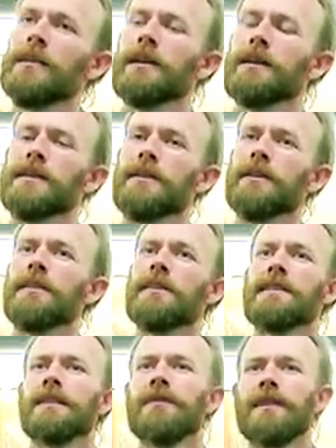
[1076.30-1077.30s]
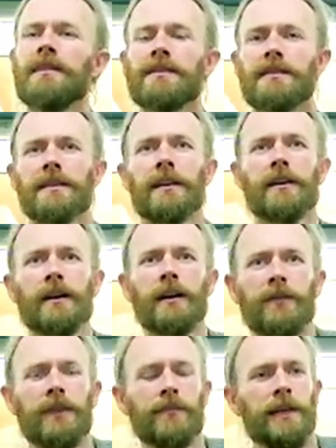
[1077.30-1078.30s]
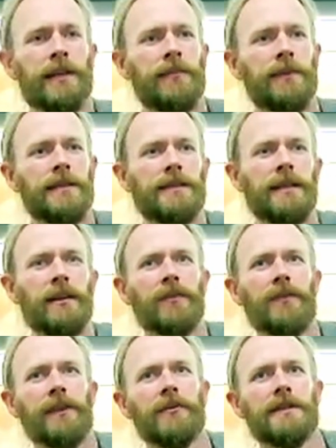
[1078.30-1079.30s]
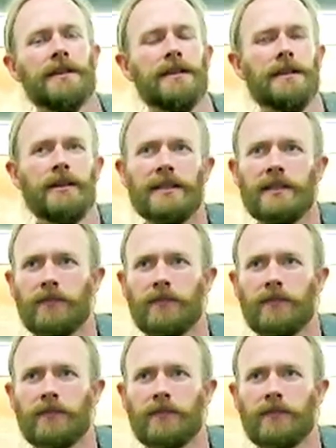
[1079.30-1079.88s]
concerning the stiffness of the medium itself, there was a series